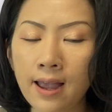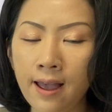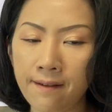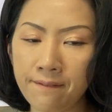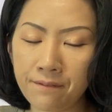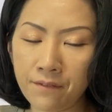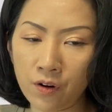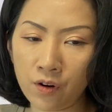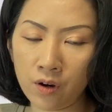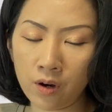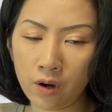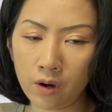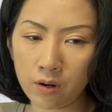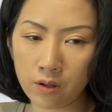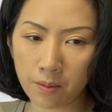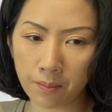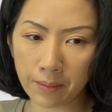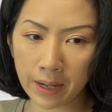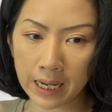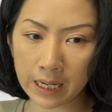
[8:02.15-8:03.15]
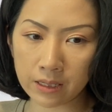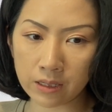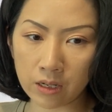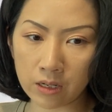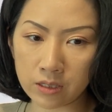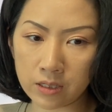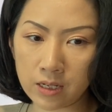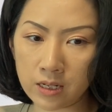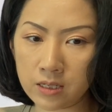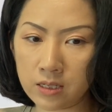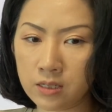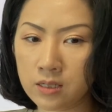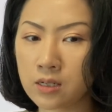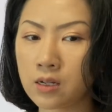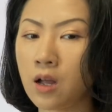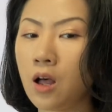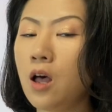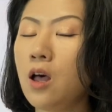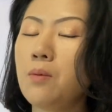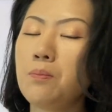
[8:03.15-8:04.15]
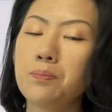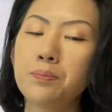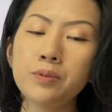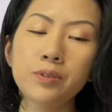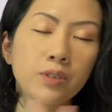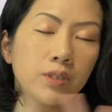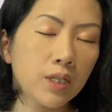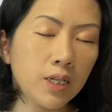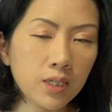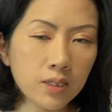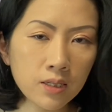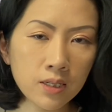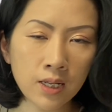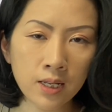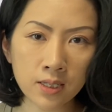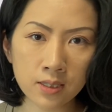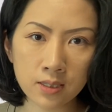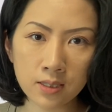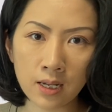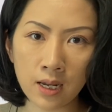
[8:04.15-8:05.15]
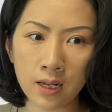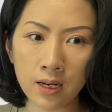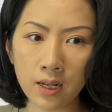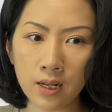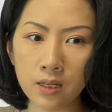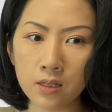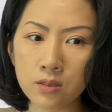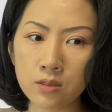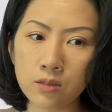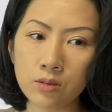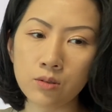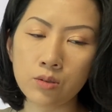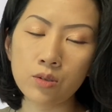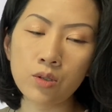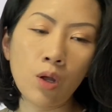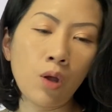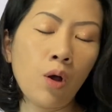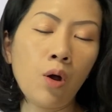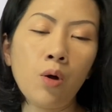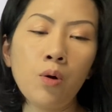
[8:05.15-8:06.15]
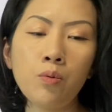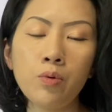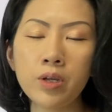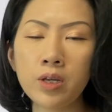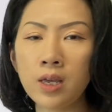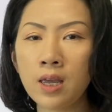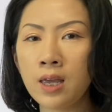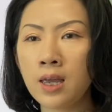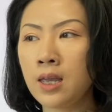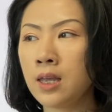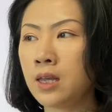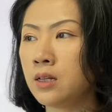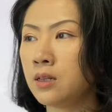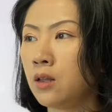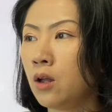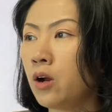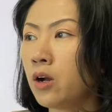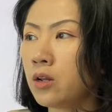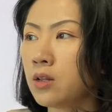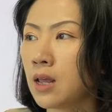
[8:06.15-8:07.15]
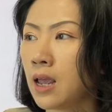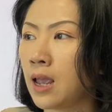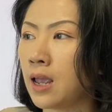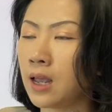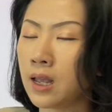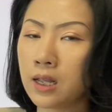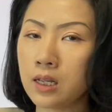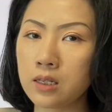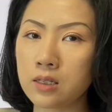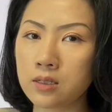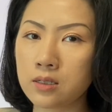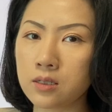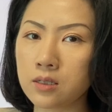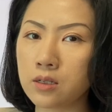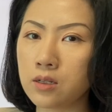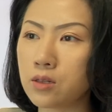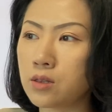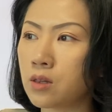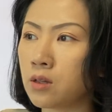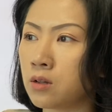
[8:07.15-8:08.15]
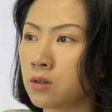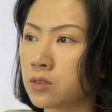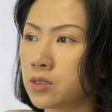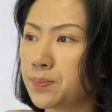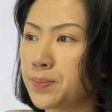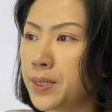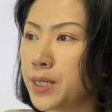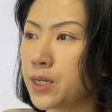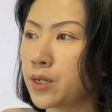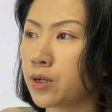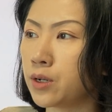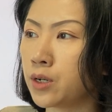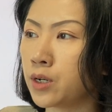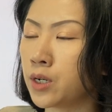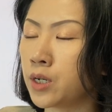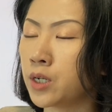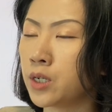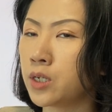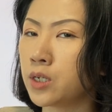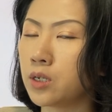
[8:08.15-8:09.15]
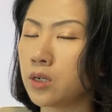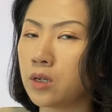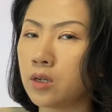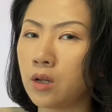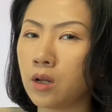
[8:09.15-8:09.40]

after the main clause is completely stated. So we can learn that the speaker,